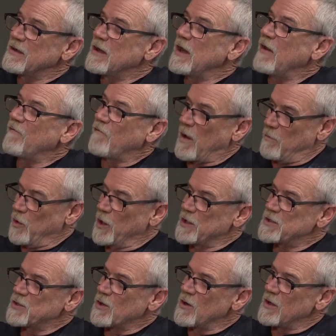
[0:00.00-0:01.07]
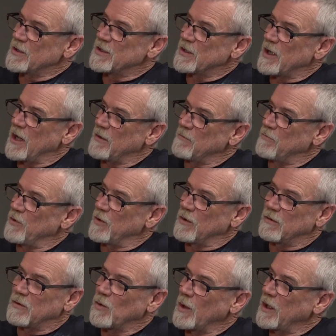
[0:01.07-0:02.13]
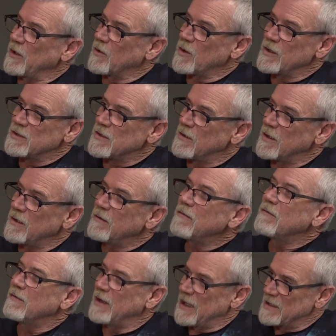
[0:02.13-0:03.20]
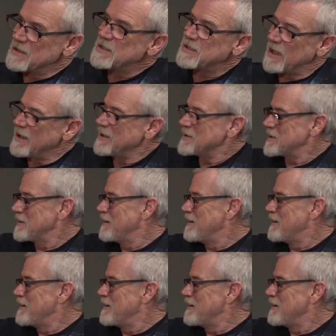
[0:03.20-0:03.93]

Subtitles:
Right. If I put it strong side and put 20 degrees on it, it stays.